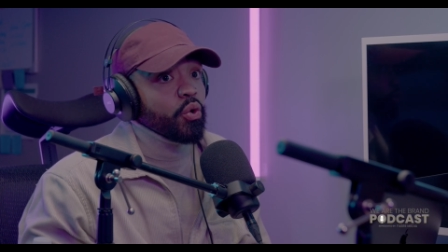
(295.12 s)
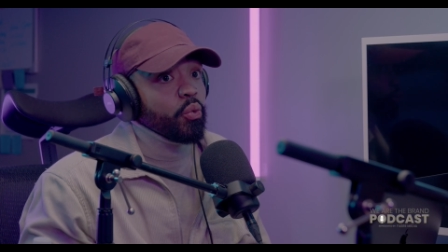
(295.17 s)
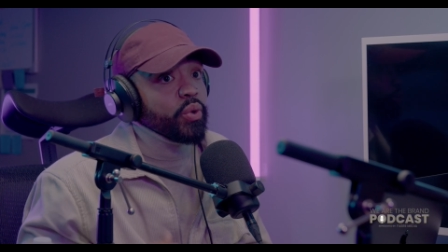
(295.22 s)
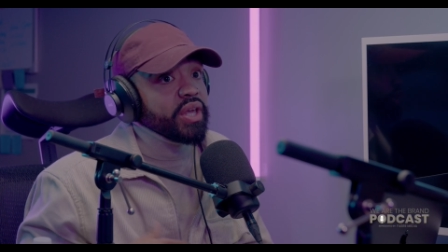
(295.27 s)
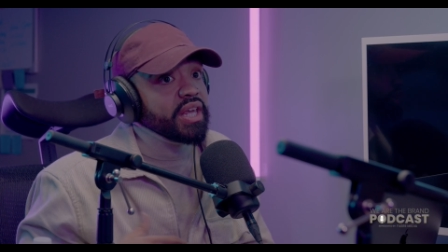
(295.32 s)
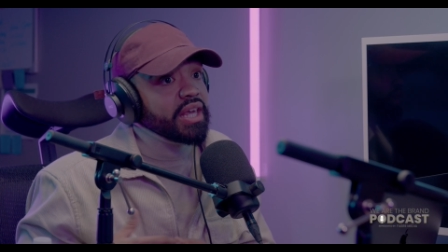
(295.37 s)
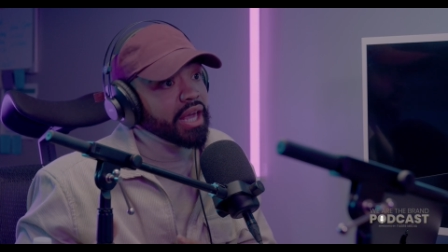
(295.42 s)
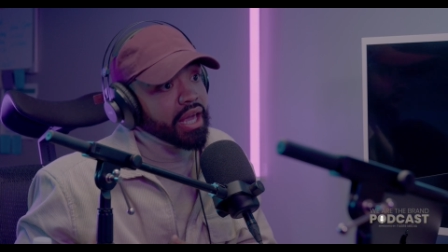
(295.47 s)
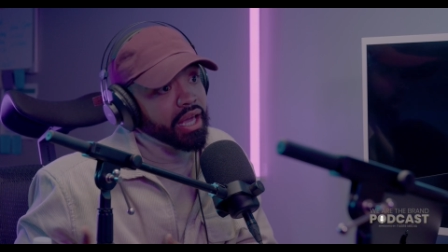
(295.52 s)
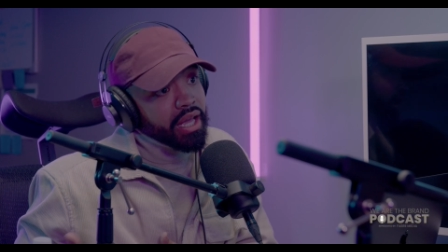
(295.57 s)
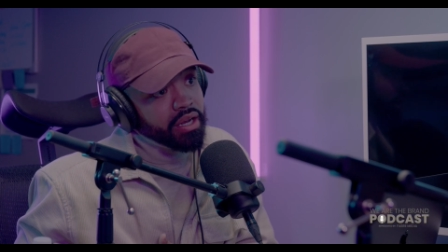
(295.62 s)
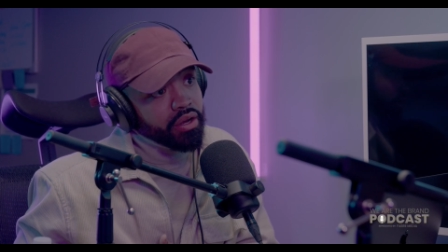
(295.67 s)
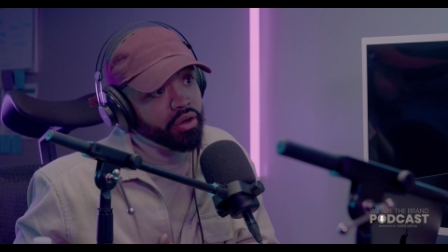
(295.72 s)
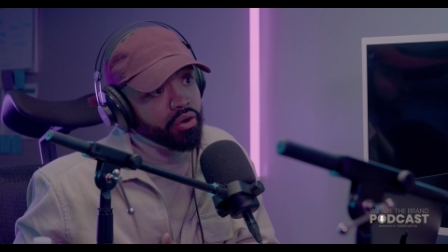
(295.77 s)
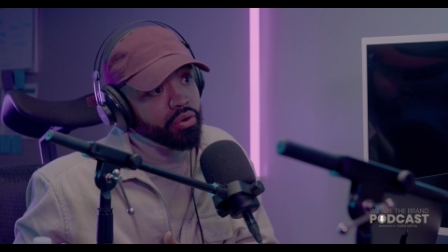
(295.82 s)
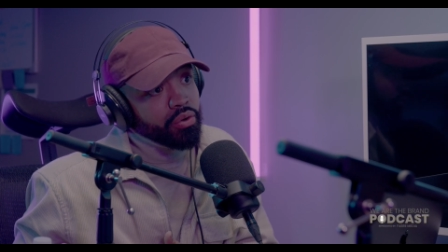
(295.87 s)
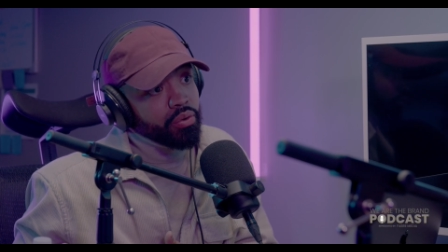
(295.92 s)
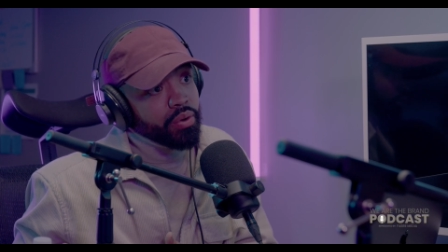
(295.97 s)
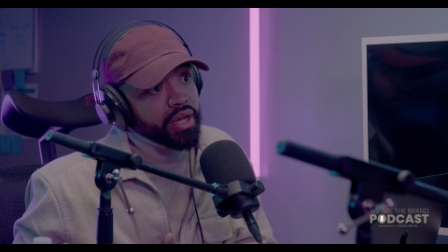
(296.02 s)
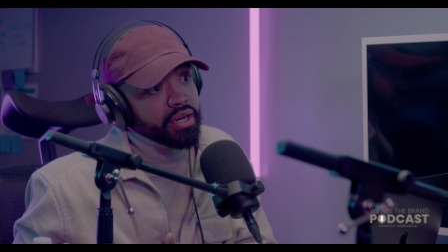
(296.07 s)
we can
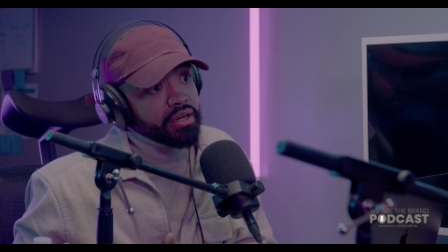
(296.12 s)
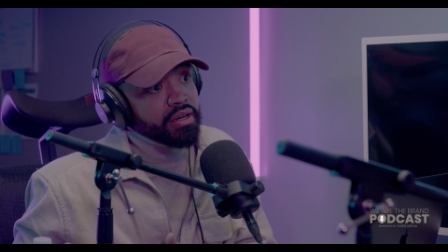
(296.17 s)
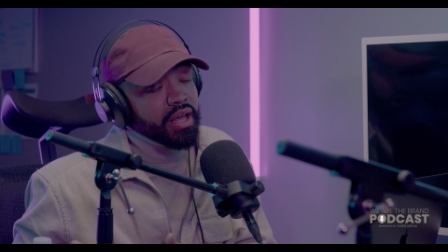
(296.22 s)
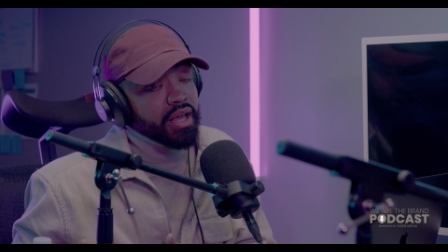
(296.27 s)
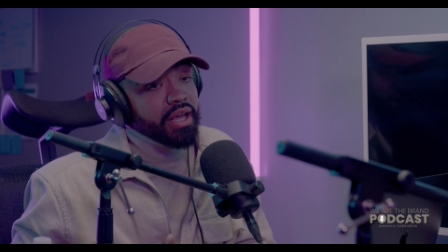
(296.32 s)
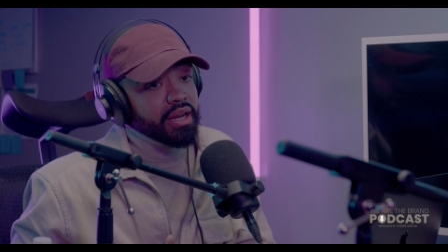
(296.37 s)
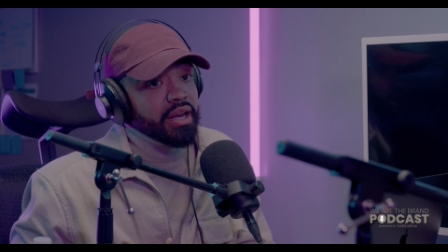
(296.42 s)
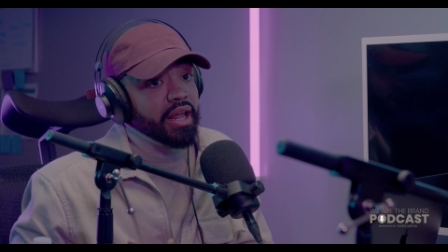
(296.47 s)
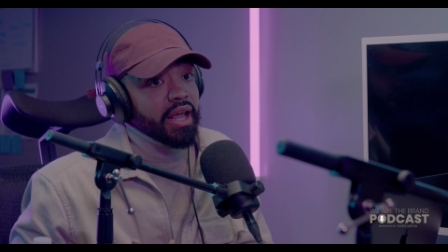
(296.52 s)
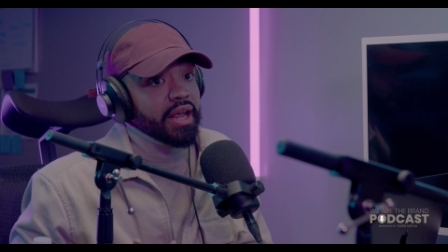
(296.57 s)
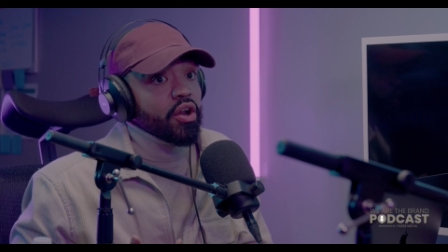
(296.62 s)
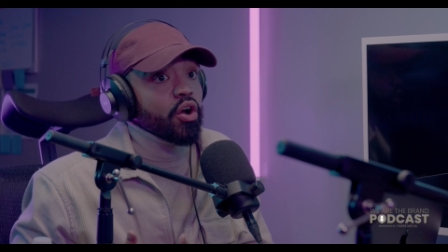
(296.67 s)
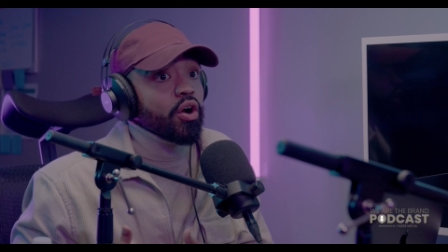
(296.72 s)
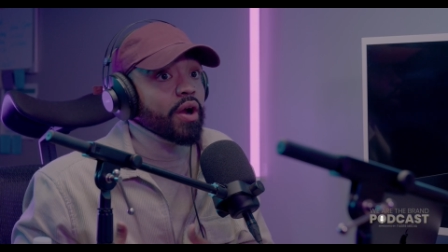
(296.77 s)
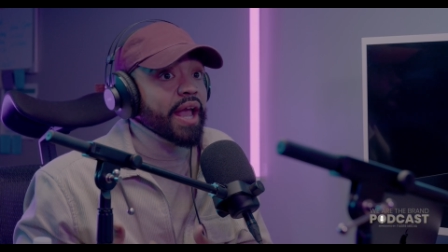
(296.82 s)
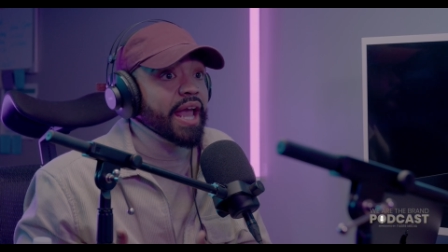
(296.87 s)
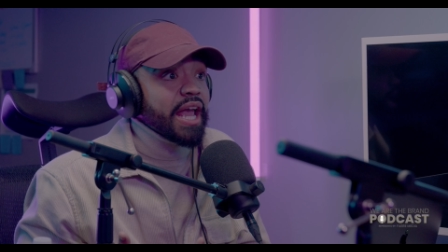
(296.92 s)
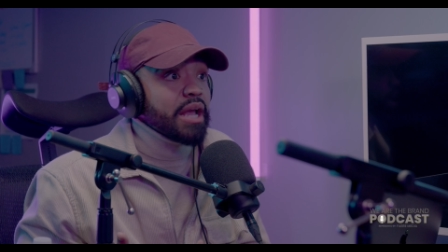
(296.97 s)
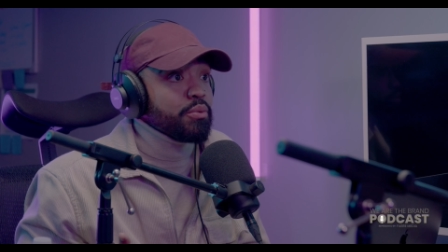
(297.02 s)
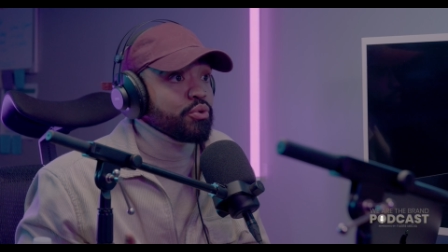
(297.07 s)
do and
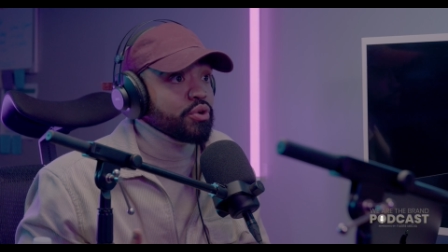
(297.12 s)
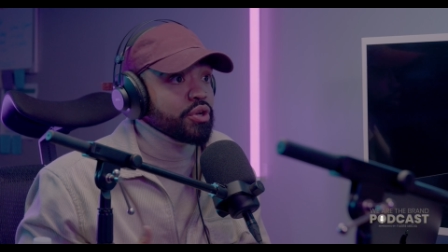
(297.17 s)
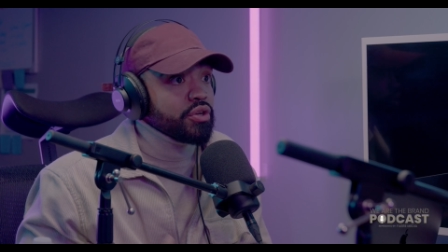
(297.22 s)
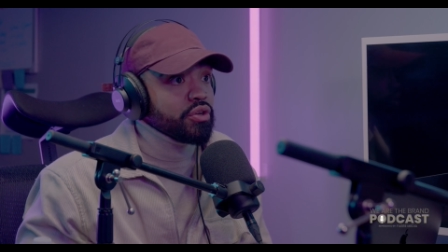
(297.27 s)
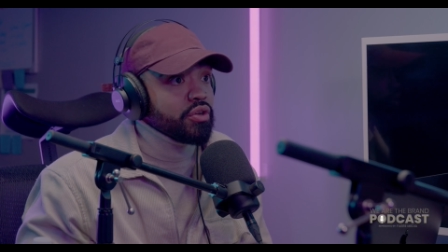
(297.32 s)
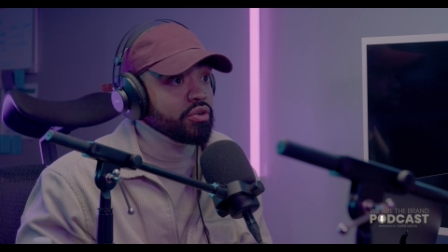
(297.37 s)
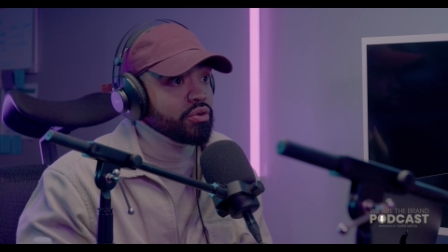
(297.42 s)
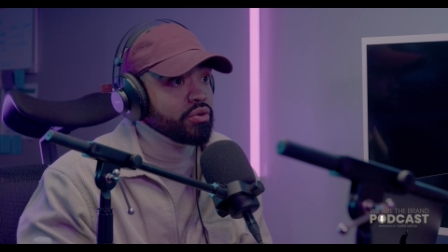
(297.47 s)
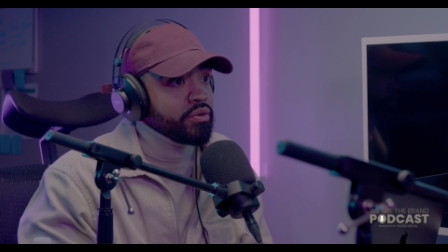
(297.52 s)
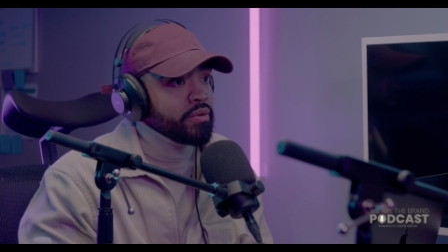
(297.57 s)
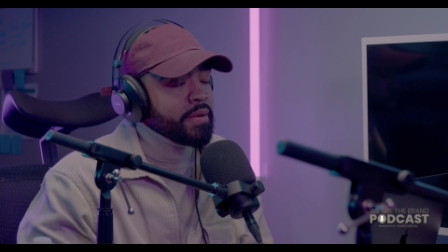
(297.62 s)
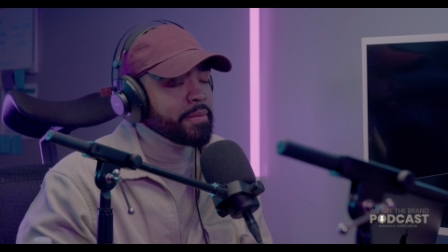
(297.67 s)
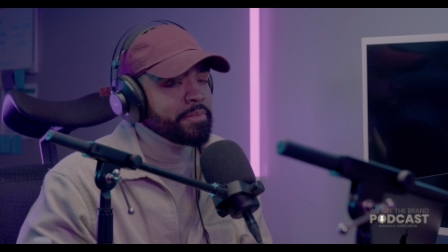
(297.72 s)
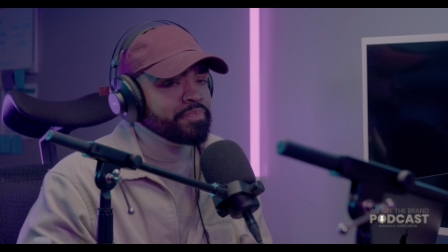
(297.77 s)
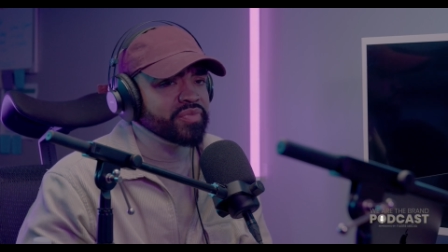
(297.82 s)
are able to do,